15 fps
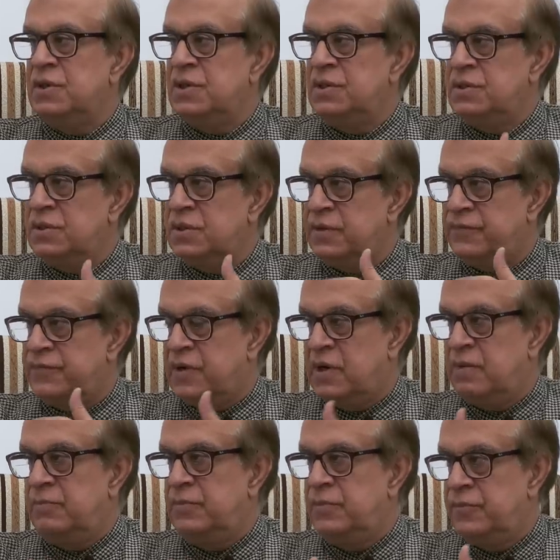in the
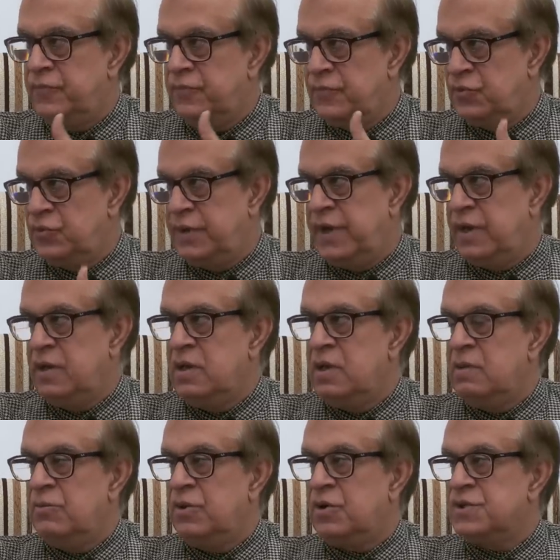farm today,
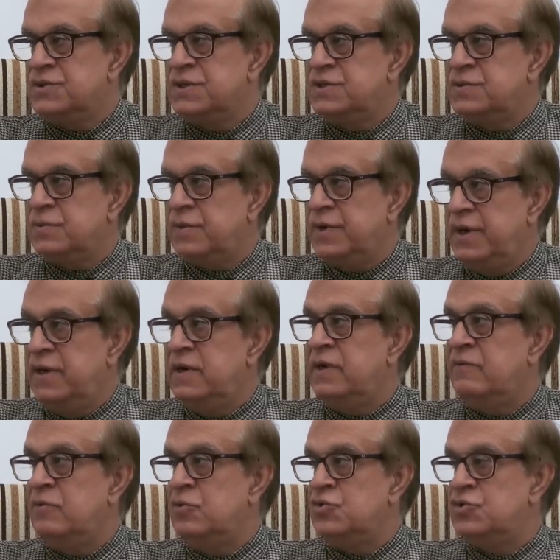because this green
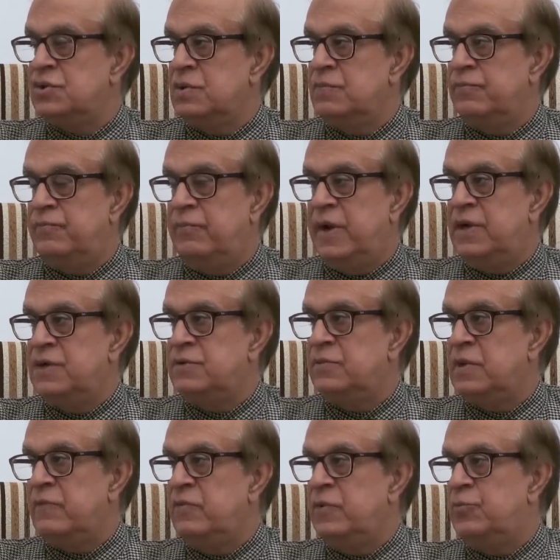revolution meant
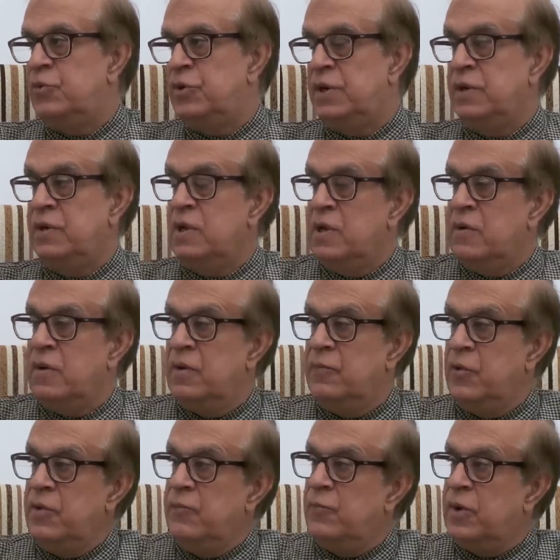that
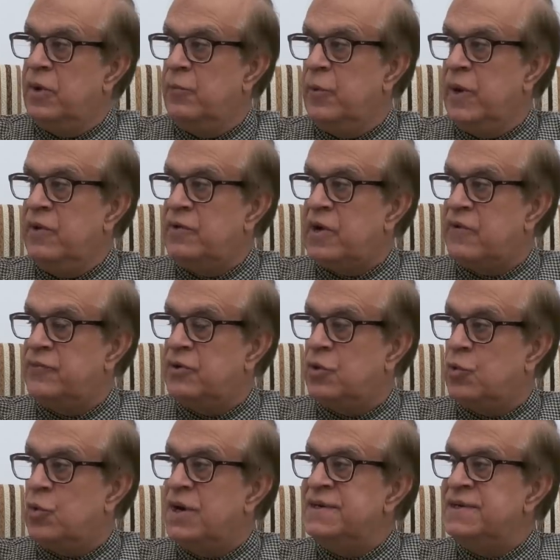we went after
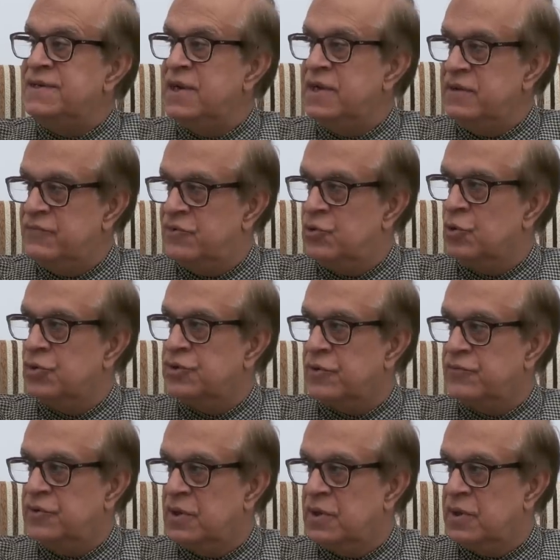quantitative growth
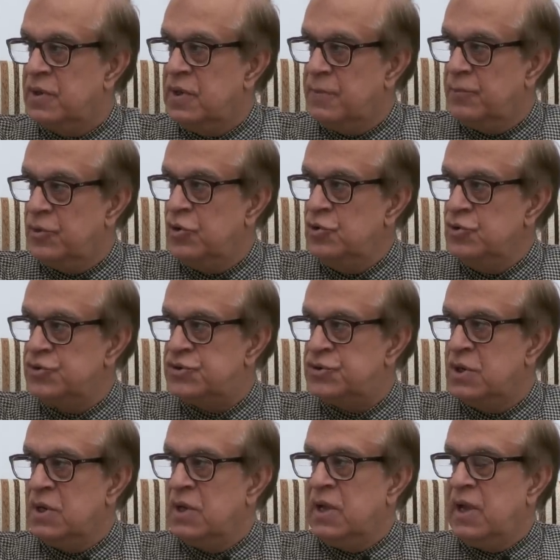of the produce
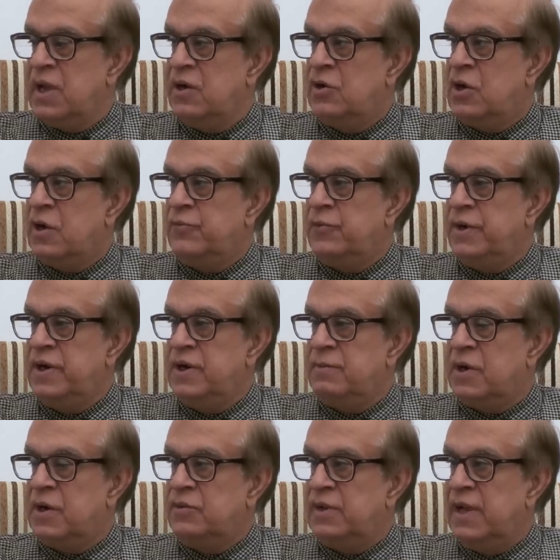and not worried
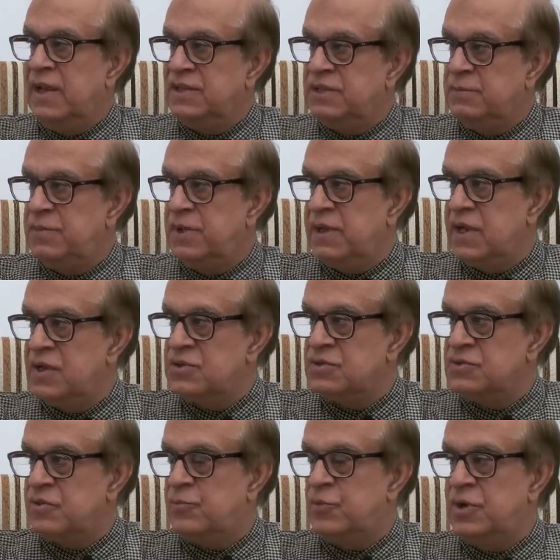about the health
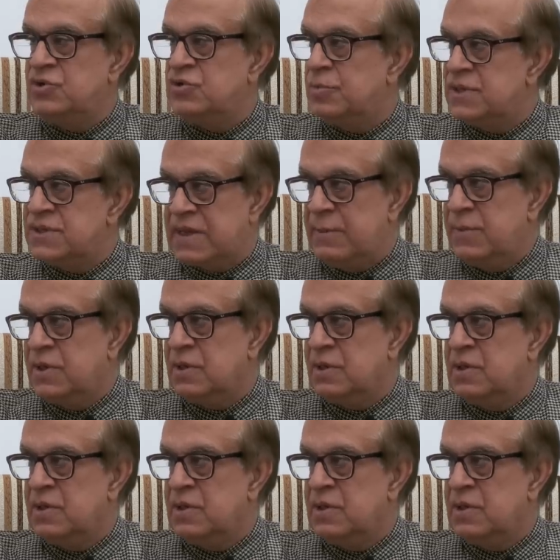implications of putting so much chemical.